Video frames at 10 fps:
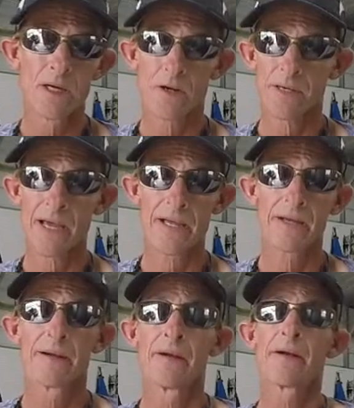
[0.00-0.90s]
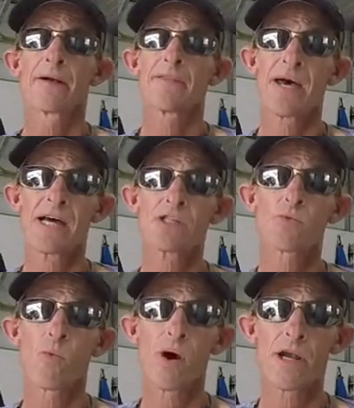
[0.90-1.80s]
Okay, that's
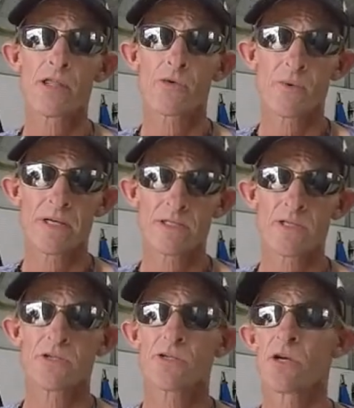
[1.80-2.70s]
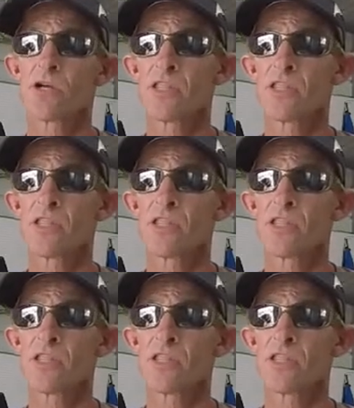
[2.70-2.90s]
one of the reasons.